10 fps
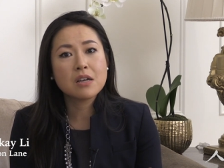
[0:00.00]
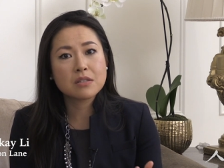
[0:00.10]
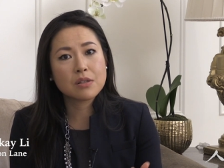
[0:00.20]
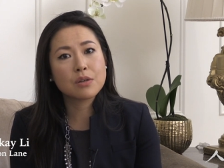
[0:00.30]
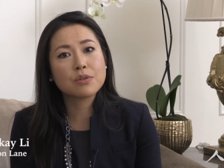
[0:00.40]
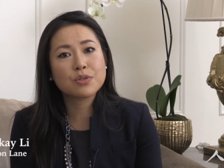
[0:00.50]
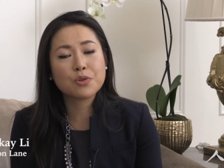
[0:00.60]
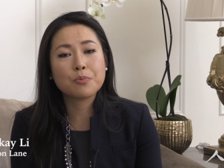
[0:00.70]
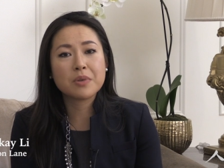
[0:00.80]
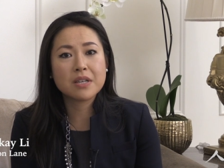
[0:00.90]
So those
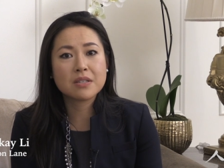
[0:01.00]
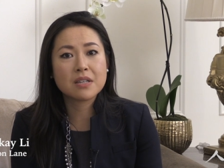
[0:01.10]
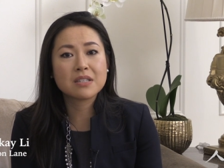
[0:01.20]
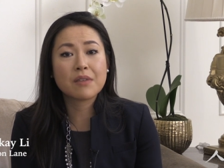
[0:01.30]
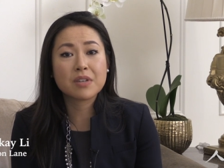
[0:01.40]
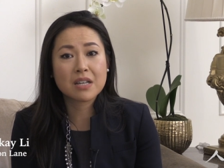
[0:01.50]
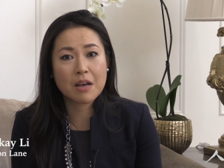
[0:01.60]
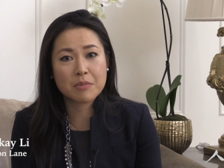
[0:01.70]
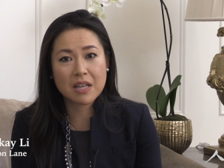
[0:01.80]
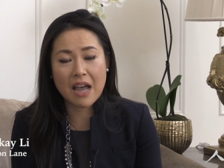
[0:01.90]
two pieces have to
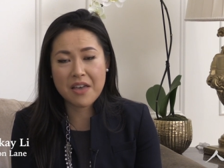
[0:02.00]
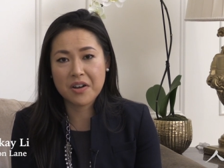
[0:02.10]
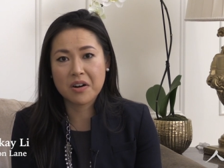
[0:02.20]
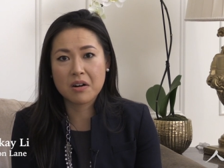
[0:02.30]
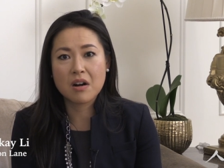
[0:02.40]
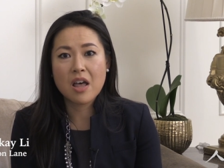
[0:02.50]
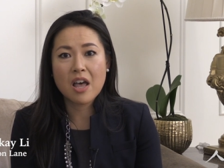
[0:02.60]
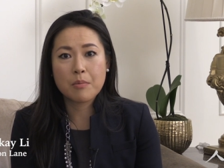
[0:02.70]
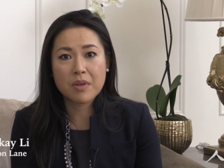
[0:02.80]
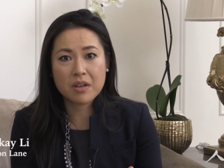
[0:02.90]
come together
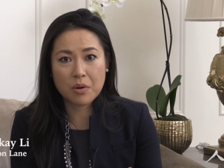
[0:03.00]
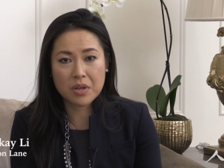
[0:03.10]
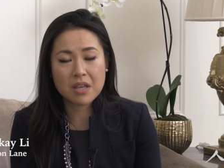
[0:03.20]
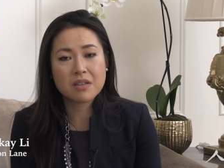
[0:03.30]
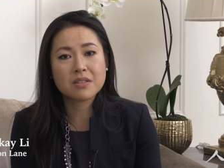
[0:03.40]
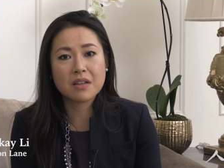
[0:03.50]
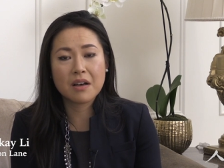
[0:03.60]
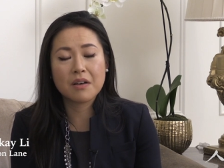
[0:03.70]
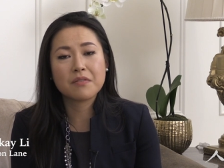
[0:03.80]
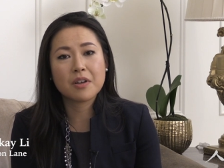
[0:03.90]
and be
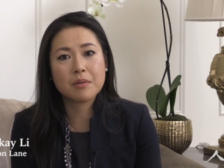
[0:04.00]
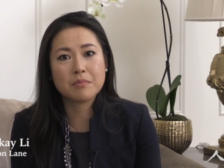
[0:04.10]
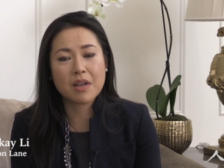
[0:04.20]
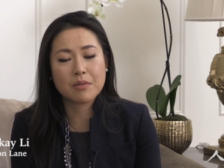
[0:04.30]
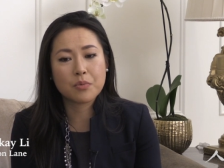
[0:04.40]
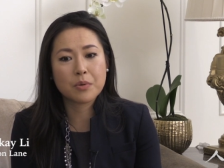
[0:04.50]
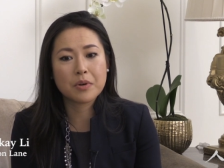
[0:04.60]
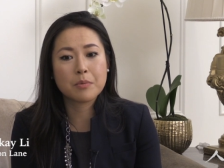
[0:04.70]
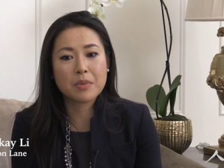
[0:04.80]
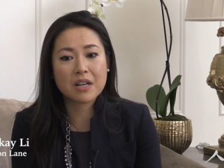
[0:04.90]
cohesive, and we
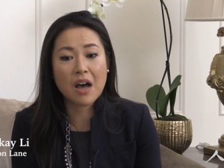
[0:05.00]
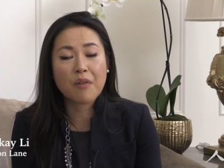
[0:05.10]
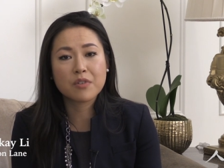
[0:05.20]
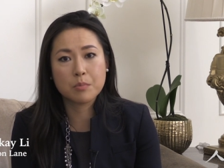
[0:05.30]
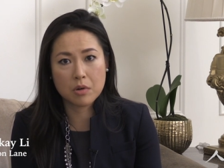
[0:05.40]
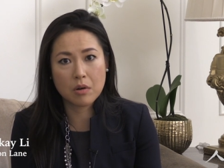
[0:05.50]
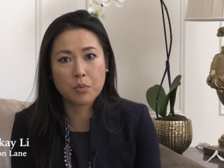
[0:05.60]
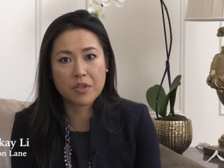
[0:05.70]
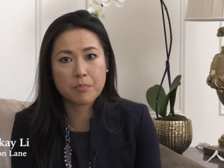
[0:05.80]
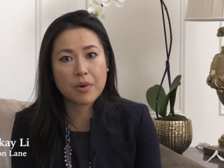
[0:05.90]
want to be comfortable
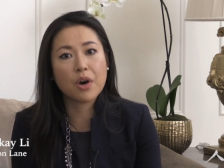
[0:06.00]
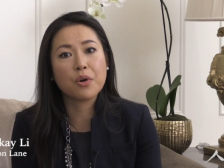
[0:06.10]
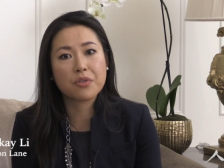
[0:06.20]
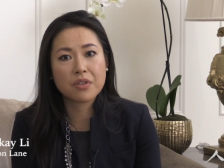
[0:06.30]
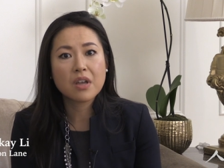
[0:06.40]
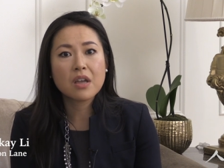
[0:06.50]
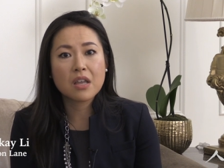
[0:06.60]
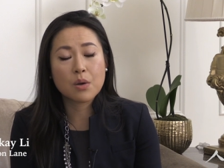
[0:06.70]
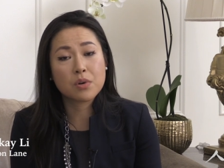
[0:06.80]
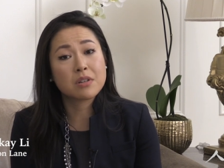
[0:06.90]
with both
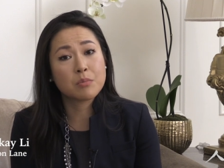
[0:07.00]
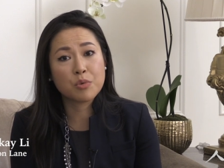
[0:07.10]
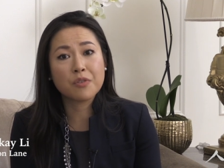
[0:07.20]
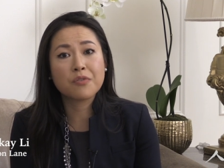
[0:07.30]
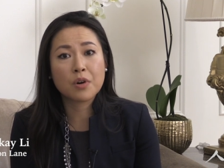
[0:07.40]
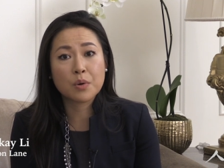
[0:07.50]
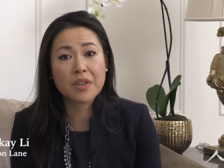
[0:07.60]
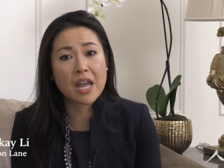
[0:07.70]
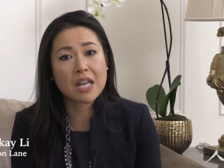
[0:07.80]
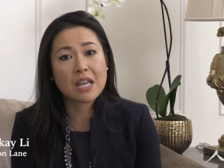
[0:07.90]
in order to move forward
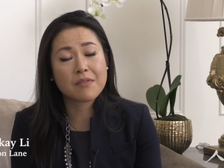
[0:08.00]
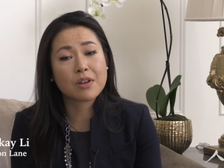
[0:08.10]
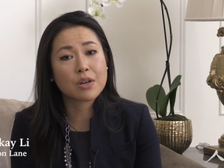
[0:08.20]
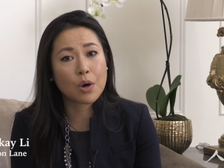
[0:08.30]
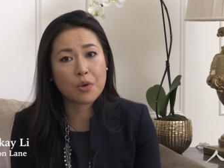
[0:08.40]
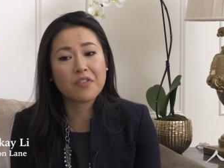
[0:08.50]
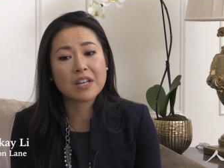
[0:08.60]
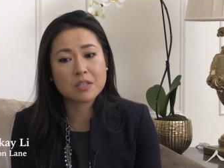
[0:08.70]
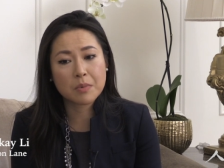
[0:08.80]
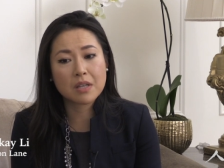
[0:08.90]
with any given
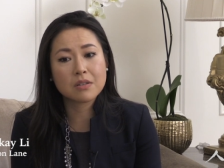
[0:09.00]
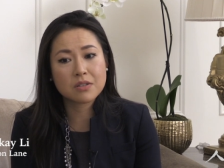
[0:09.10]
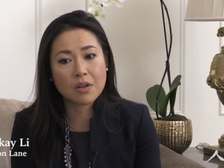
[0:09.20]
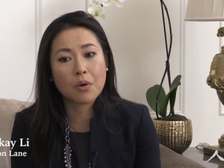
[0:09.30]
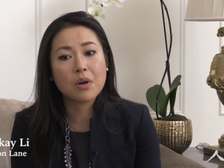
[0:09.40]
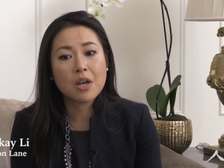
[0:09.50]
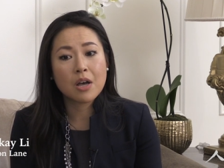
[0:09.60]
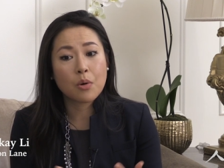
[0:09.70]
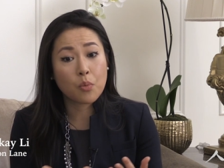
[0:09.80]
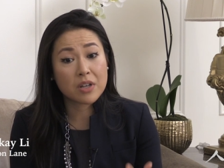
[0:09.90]
co-investment. So
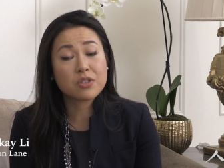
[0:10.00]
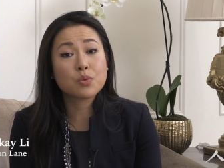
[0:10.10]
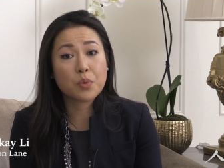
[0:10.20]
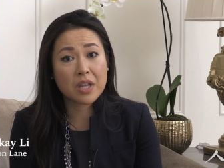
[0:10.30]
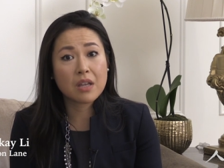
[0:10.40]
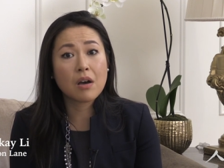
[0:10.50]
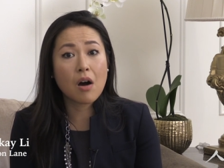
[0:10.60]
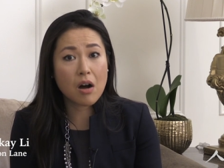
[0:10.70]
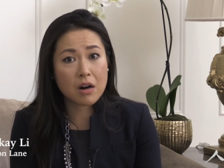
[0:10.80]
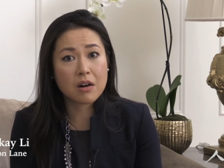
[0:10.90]
once we
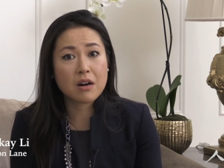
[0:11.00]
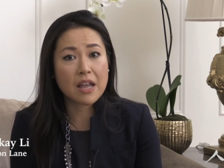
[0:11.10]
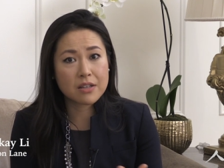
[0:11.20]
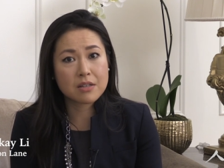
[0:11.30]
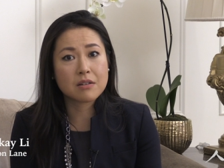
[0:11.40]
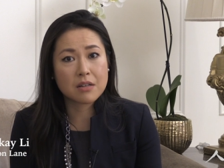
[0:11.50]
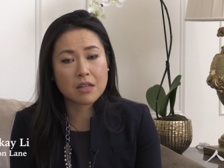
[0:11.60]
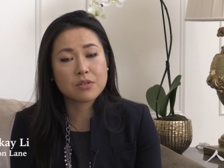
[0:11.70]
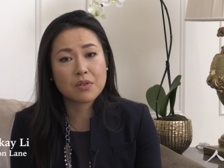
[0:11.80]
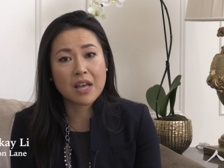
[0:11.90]
are entered
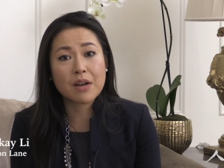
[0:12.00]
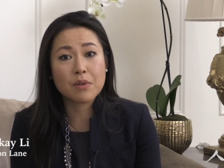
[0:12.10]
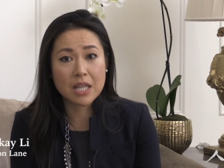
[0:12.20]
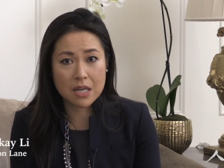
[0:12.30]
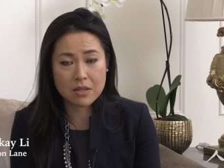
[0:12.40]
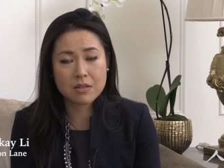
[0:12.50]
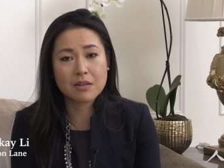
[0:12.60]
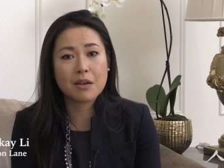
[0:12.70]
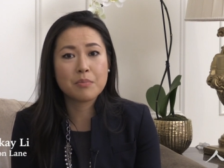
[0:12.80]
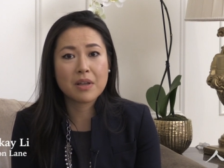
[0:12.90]
into that
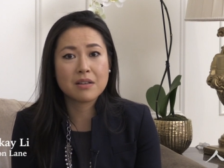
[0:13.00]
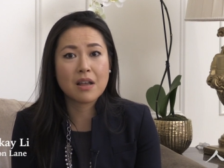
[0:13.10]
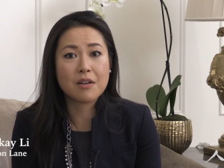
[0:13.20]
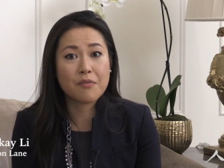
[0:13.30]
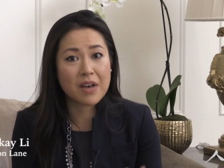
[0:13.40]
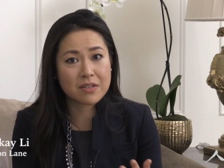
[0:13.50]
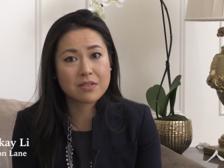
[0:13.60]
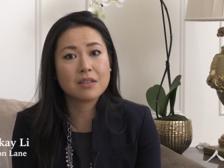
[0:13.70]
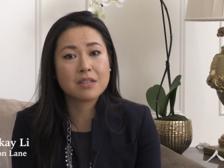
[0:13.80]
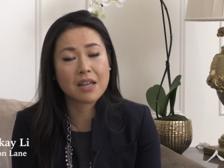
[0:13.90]
relationship and
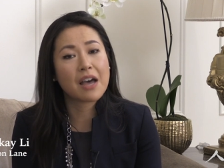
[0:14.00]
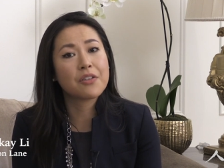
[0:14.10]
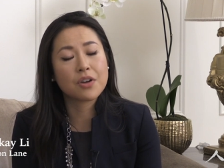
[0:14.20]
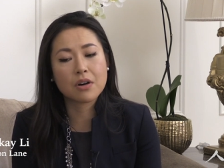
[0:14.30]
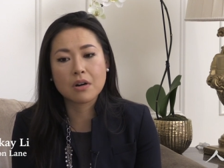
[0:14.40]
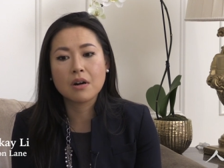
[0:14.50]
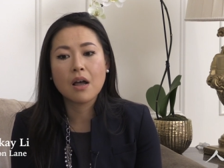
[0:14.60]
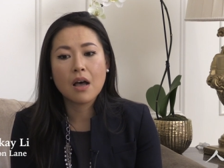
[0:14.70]
invested together,